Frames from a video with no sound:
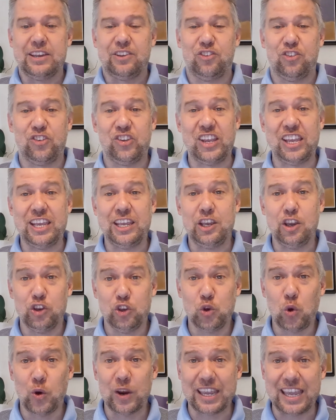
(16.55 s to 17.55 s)
See,
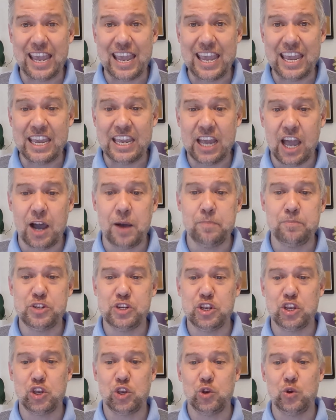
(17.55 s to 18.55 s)
your king
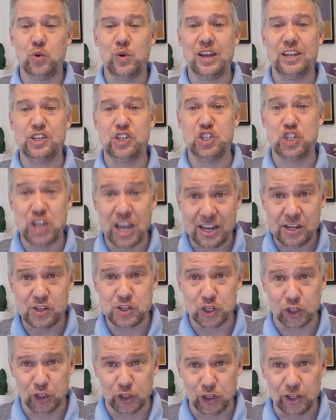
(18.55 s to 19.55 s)
comes to you
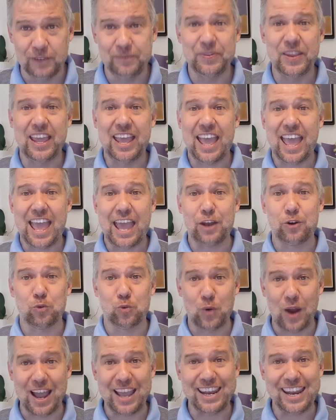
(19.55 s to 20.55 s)
gentle
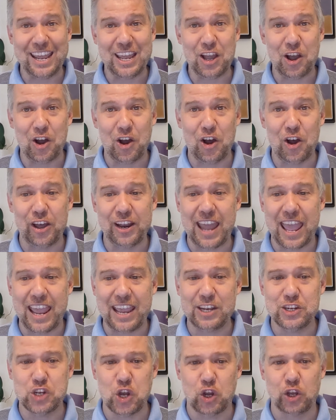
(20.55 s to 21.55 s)
and riding on
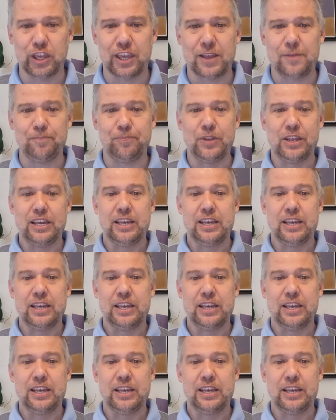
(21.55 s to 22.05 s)
a donkey.